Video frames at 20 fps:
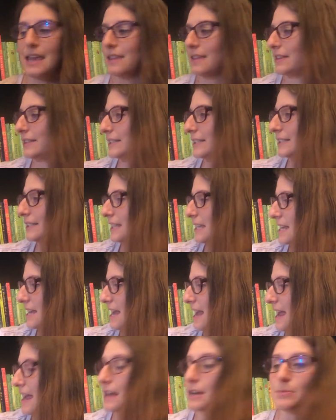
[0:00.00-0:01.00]
This is the
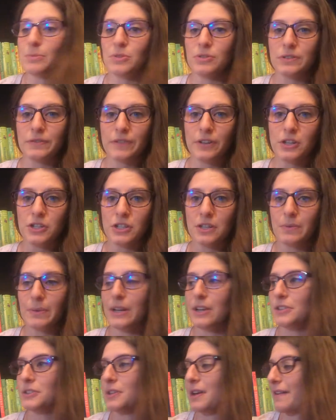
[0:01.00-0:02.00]
animals version. We
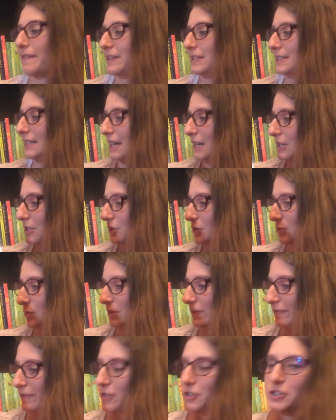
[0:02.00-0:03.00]
also have a
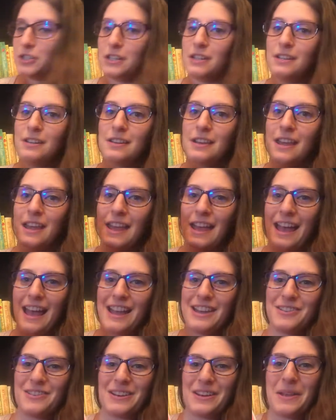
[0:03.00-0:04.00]
dinosaur version.
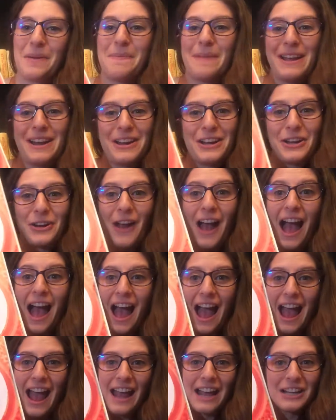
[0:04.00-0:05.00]
And you can compare your
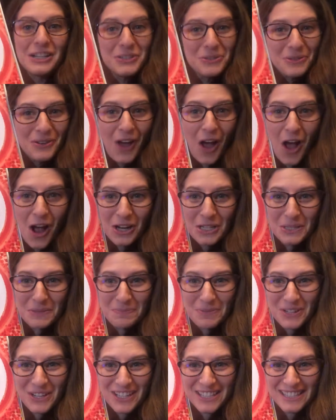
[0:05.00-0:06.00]
eye to an
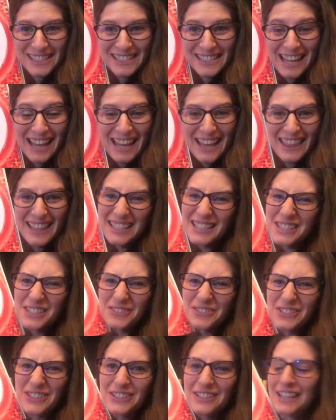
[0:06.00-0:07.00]
octopus. That's the
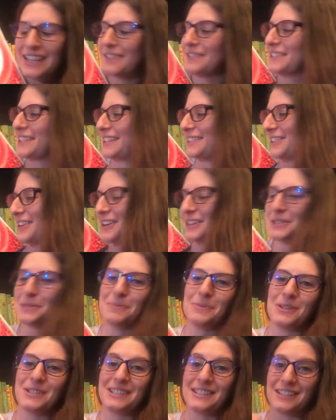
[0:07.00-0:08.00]
real life-size
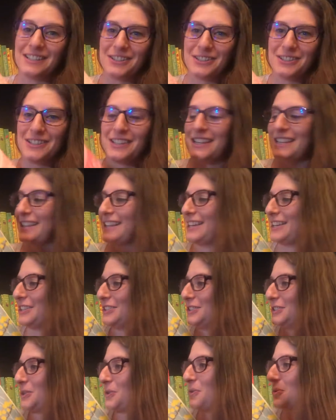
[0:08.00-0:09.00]
octopus. And I just think that is
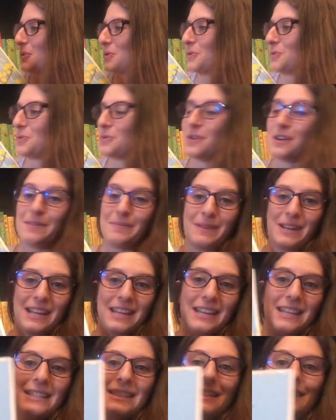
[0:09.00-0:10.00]
so cool. And my
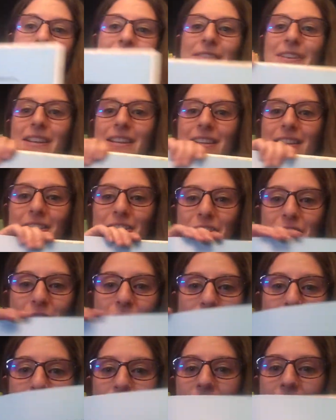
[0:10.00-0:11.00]
kids love it
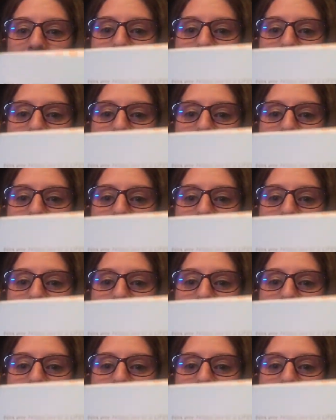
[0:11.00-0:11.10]
too.